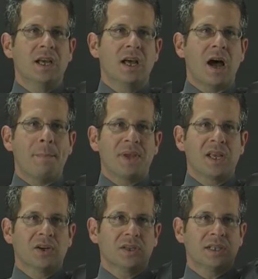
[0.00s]

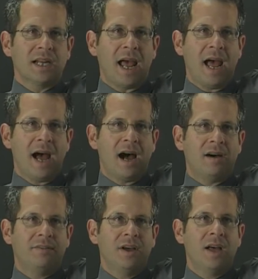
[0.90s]
appears to
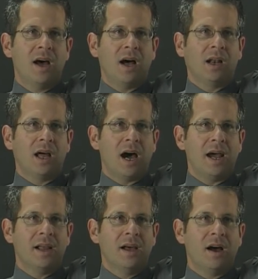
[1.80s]
have a
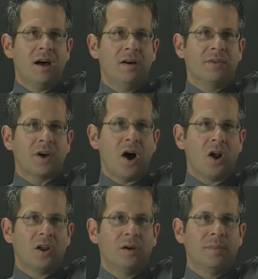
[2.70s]
lot of
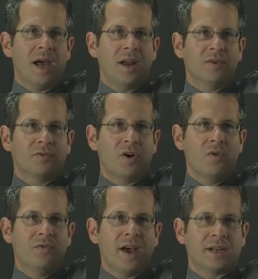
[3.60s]
column and row
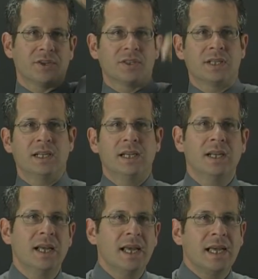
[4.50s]
vectors in it,
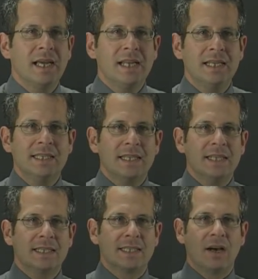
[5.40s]
it is
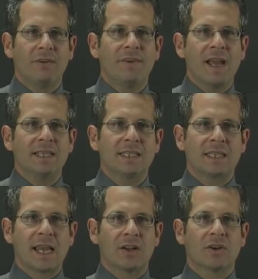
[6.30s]
itself a
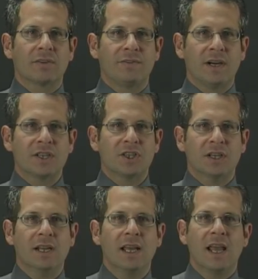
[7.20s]
scalar function.
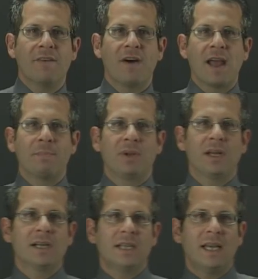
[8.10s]
If I
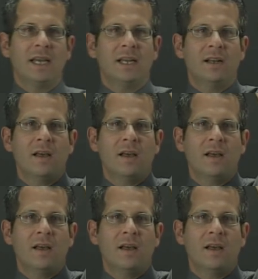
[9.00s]
plugged in